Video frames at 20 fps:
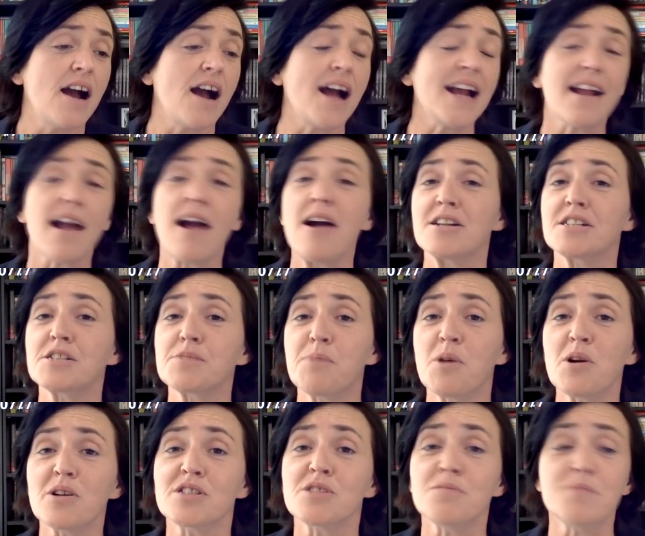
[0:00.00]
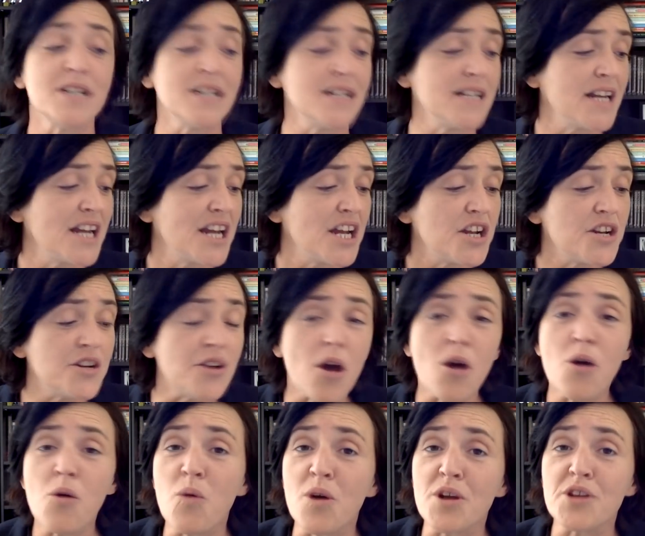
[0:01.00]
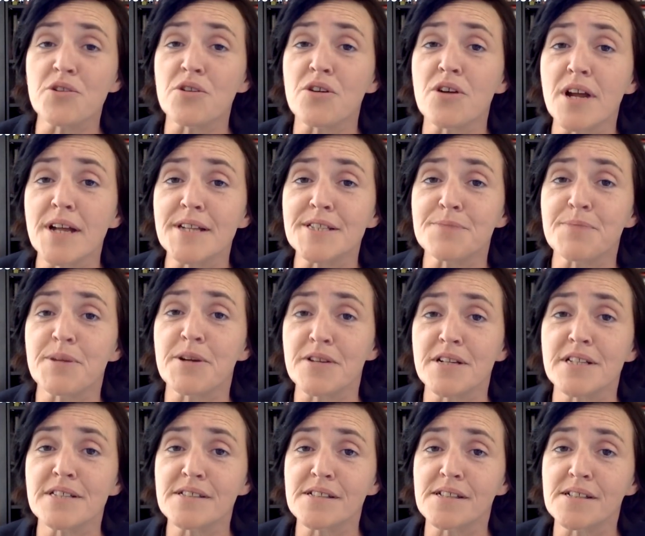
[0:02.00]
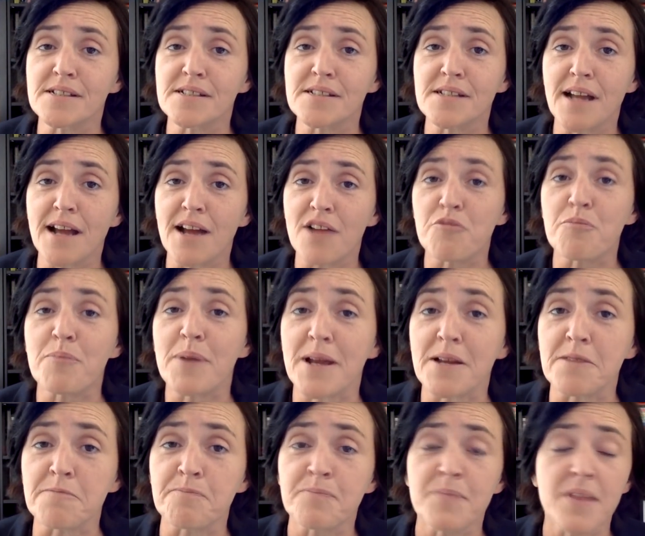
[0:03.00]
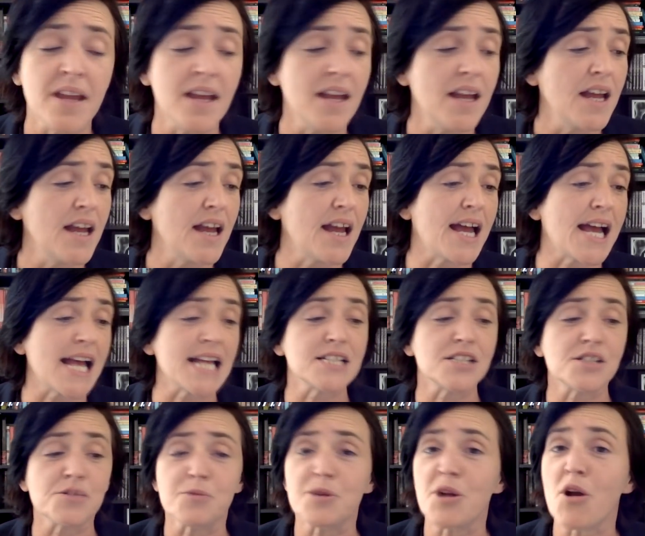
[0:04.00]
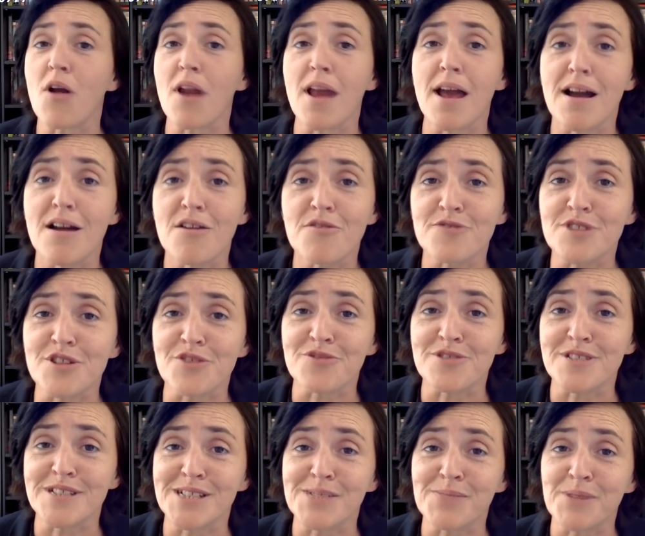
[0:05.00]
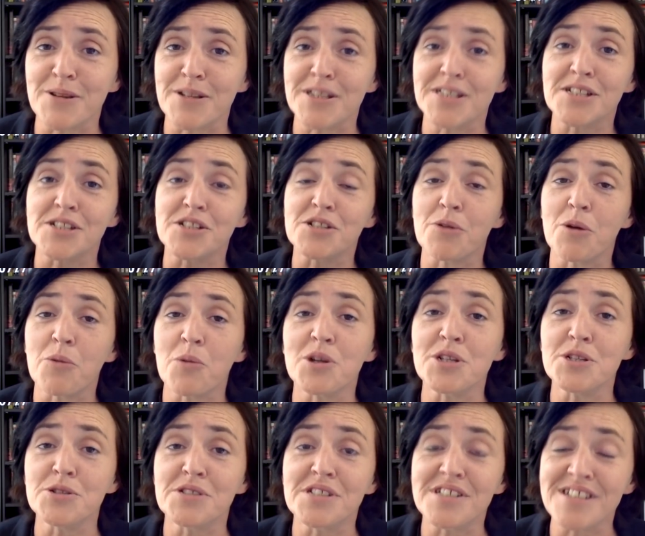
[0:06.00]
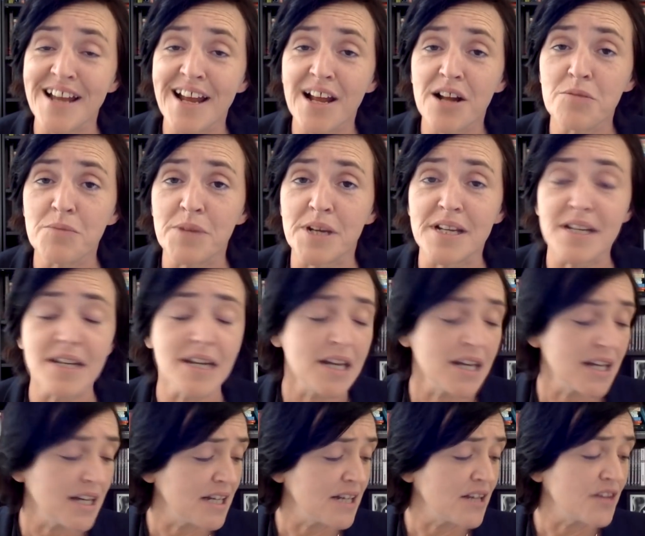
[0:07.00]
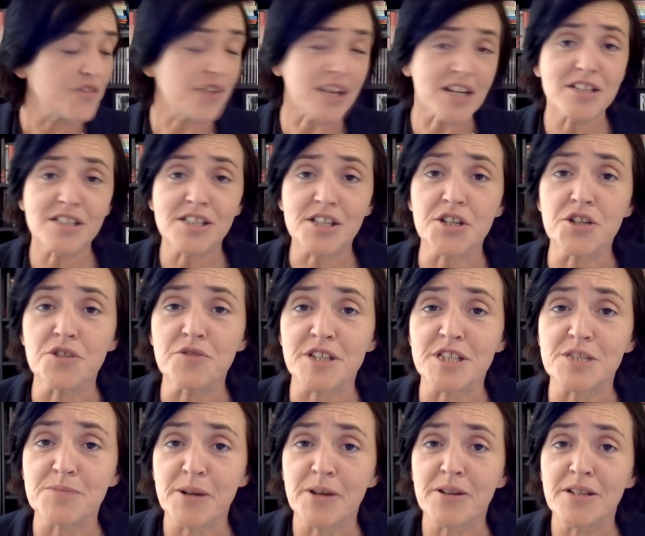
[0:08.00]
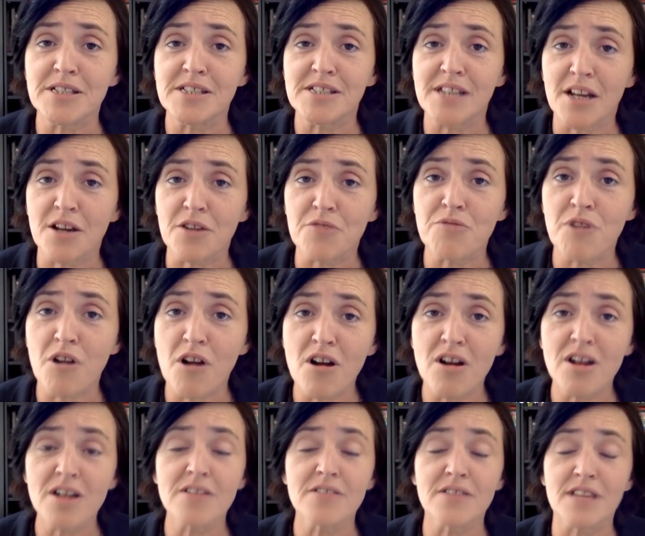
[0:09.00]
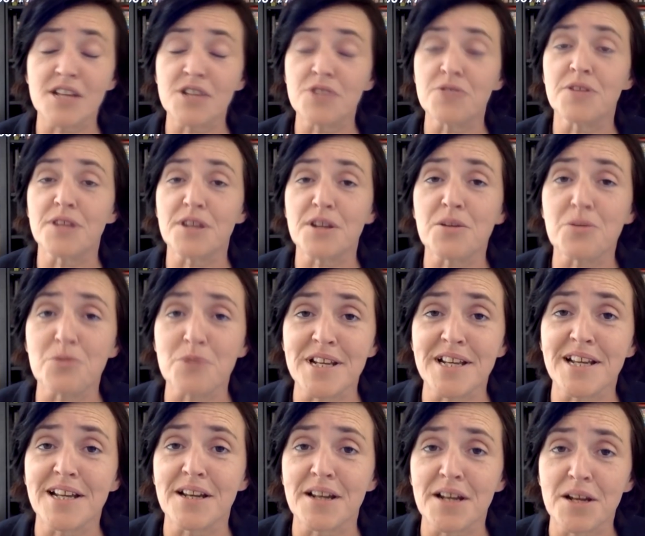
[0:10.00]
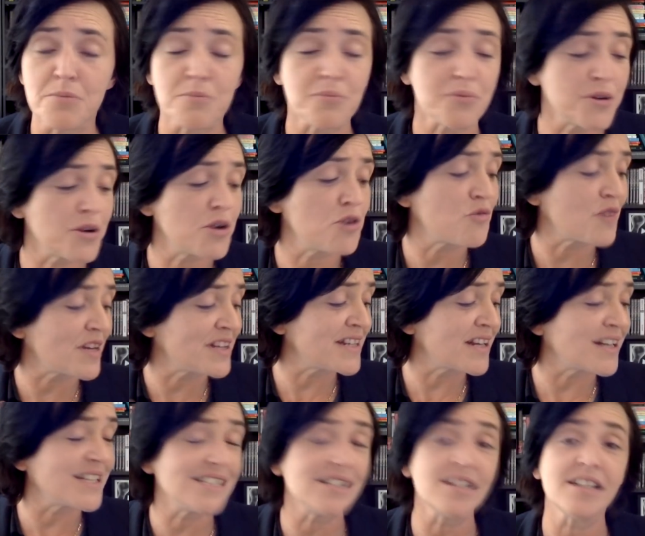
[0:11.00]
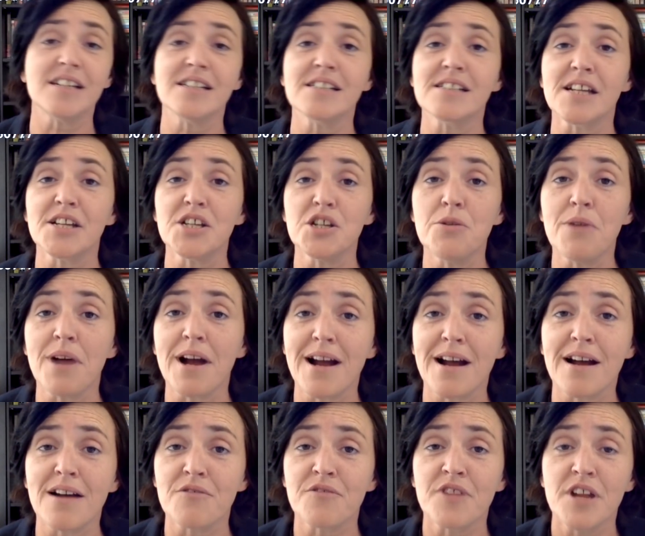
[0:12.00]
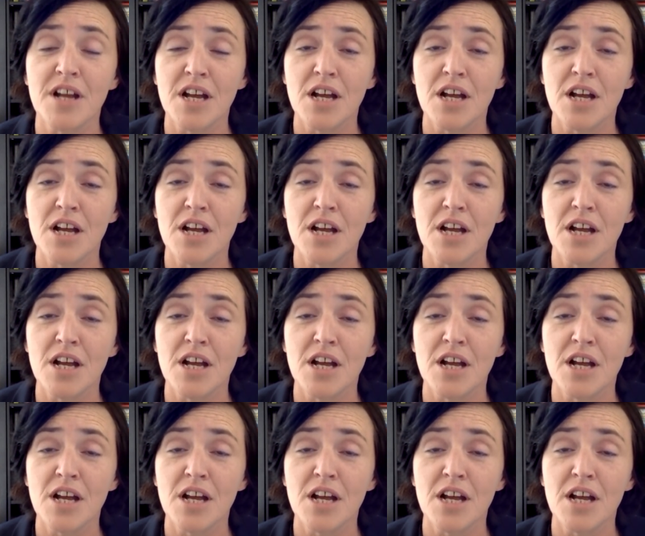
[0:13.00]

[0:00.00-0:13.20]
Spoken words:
I can't possibly know what your experiences have been, and we all have different experiences, so I want you to tell me things that you've experienced that are wrong, that you think we can improve, and the ideas that you have